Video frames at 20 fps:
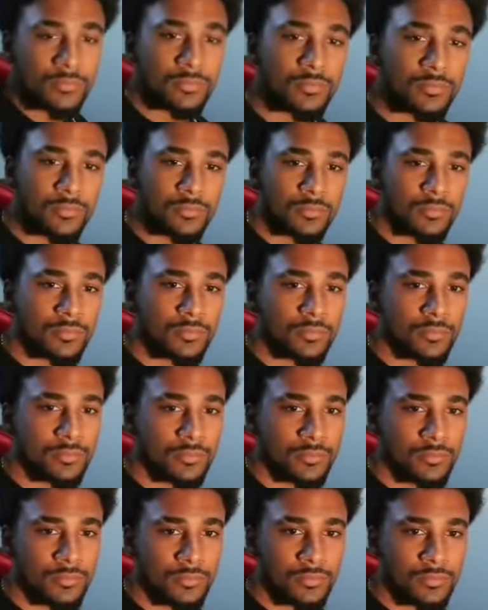
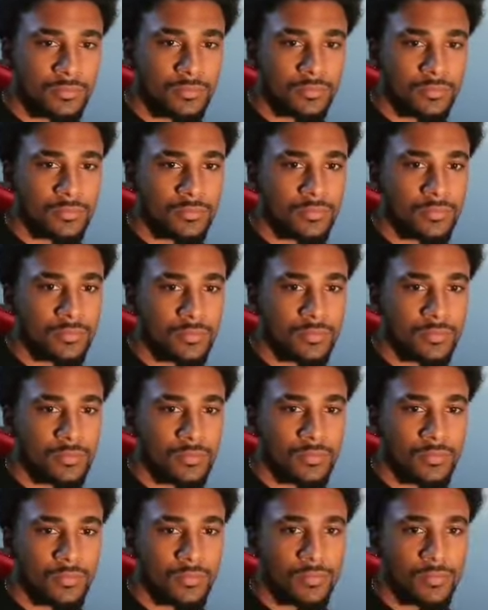
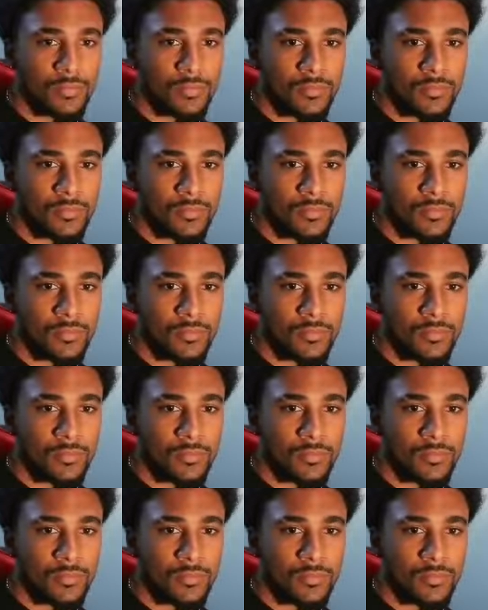The person shown says nothing.